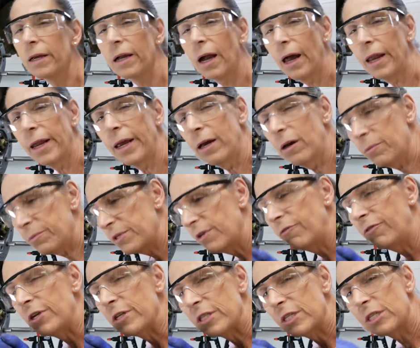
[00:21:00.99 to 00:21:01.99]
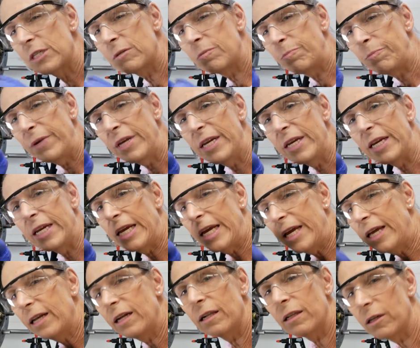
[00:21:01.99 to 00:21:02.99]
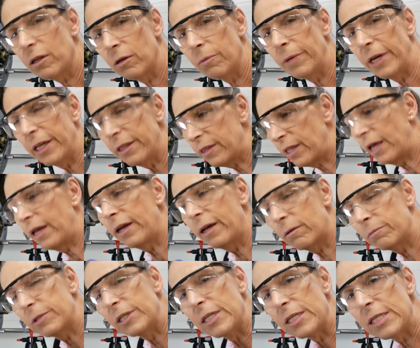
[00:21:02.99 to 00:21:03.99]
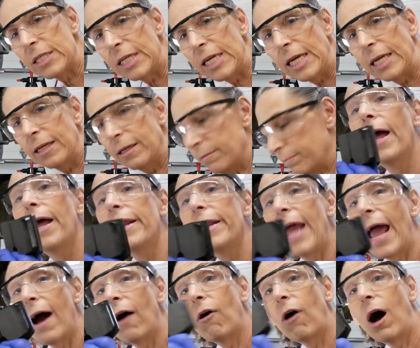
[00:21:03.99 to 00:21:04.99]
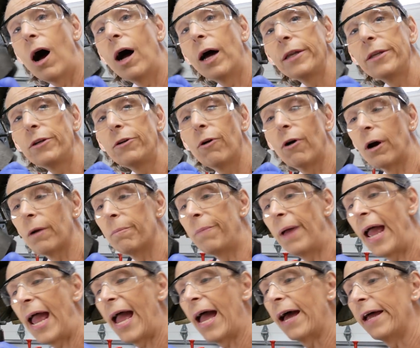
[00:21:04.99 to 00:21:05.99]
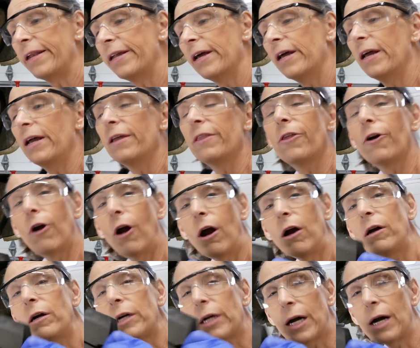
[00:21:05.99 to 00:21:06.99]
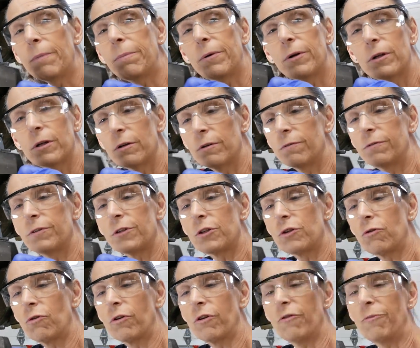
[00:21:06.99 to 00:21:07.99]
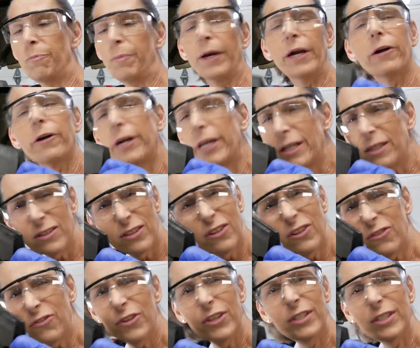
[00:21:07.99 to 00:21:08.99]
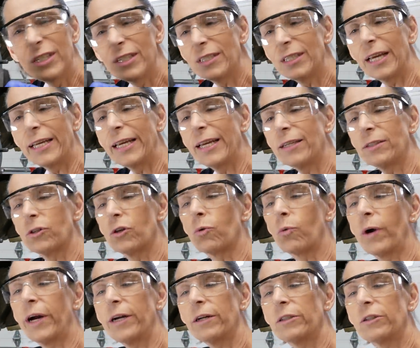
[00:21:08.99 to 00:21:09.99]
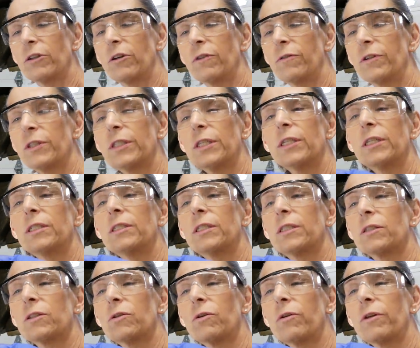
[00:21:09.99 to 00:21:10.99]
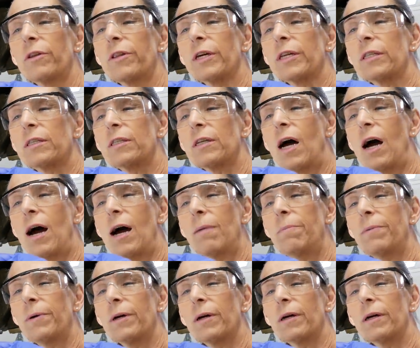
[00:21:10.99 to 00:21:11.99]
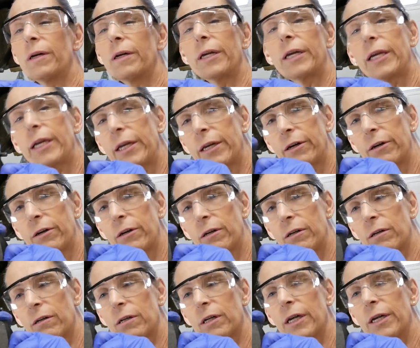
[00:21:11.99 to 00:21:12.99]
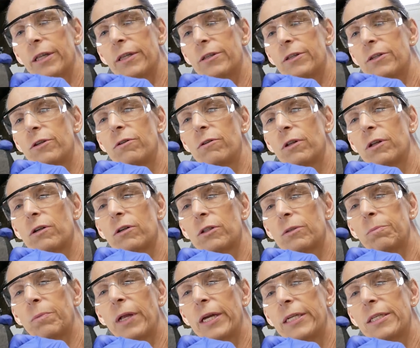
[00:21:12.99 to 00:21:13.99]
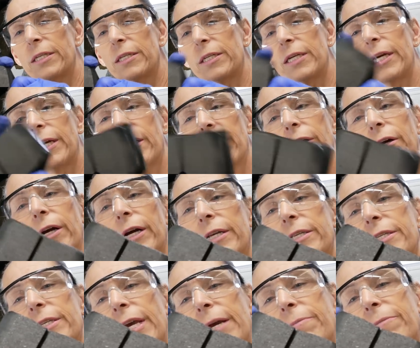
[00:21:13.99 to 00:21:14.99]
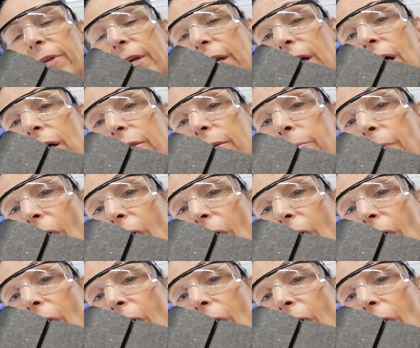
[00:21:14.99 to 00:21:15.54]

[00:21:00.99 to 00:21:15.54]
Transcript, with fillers: Kinda helps if you spin it in a little bit. That helped it seat. Now onto our pad. There are a couple of sort of bearing surfaces, I guess, or wear surfaces, sort of the top here and two little places here, and same thing on the